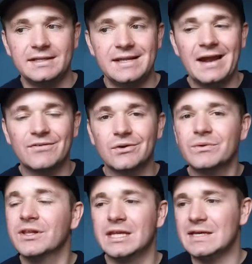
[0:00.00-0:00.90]
never
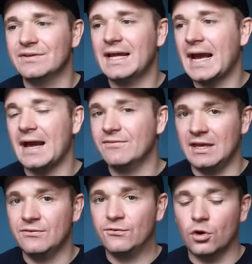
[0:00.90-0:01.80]
really even have
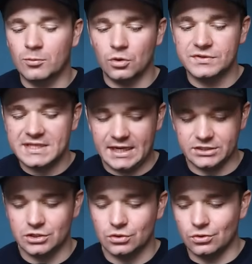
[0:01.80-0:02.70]
a formal
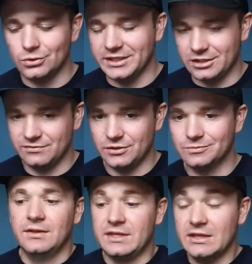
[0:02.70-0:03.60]
technical interview.
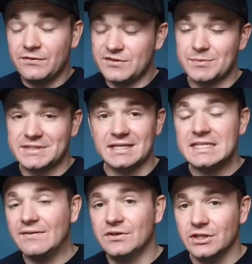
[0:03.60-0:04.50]
The other fifty percent
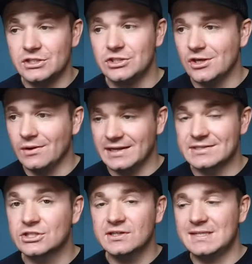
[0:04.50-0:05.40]
definitely do, and
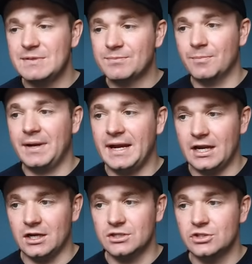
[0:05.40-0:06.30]
it's good to be
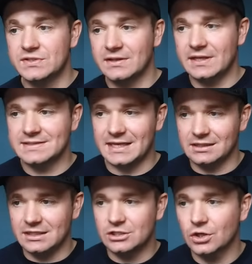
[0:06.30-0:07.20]
prepared using things
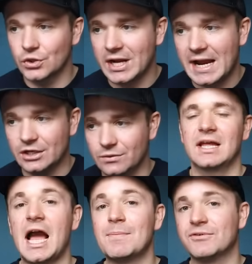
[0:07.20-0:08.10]
like LeetCode or
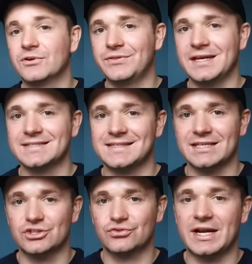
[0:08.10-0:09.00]
HackerRank. I prefer things
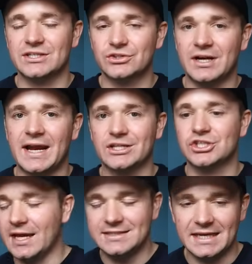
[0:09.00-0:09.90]
like
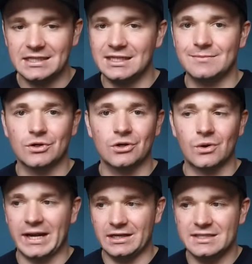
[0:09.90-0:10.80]
StrataScratch, Data Lemur,
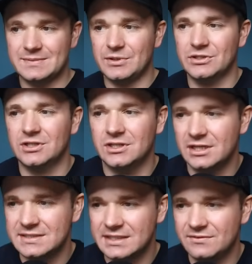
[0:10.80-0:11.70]
or Analyst Builder
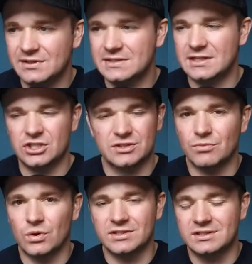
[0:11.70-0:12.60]
instead of these. They're just
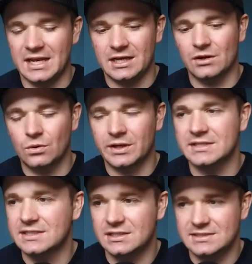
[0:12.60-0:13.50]
more
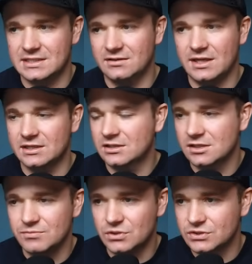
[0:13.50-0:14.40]
data-oriented instead of like
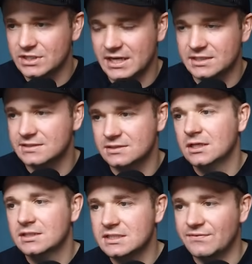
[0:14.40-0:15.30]
computer science
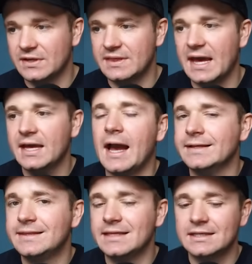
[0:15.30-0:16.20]
and stuff like that.
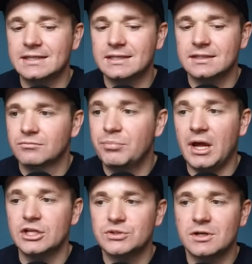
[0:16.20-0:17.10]
I think,
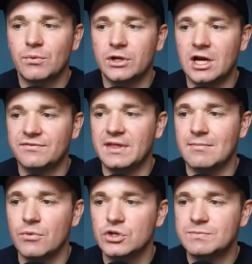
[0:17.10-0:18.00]
but I just want to point off
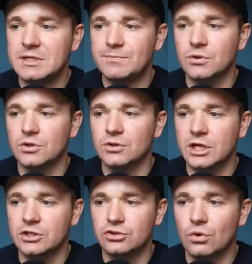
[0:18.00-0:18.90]
that most people
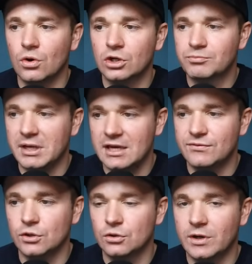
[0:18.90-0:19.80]
ignore
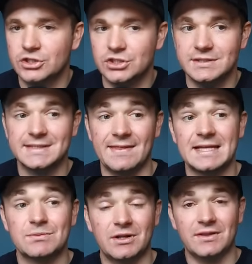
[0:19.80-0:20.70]
behavioral questions, and
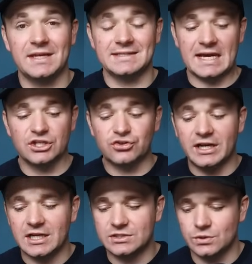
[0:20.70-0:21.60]
that's one of the things I
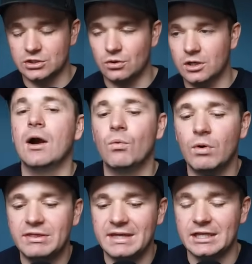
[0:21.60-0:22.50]
try not to ignore
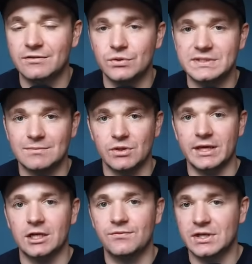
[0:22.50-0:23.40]
with Interview
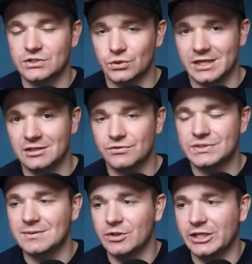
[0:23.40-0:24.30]
Simulator. If you guys go to interview
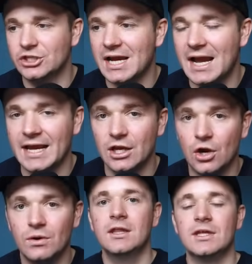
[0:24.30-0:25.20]
simulator dot i
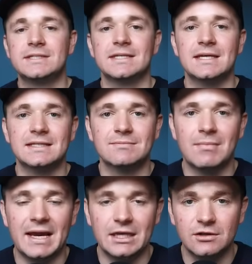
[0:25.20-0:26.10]
o, this is
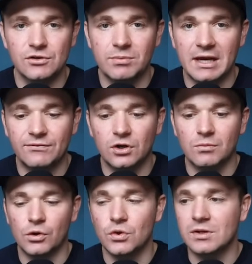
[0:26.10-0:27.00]
my interview
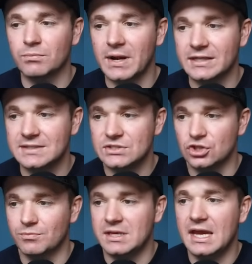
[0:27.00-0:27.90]
platform where you can practice
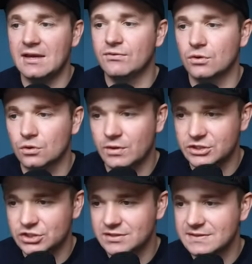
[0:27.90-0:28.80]
your behavioral
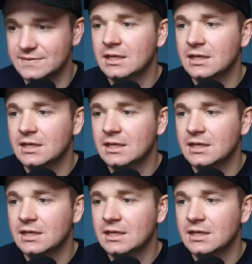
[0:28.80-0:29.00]
questions.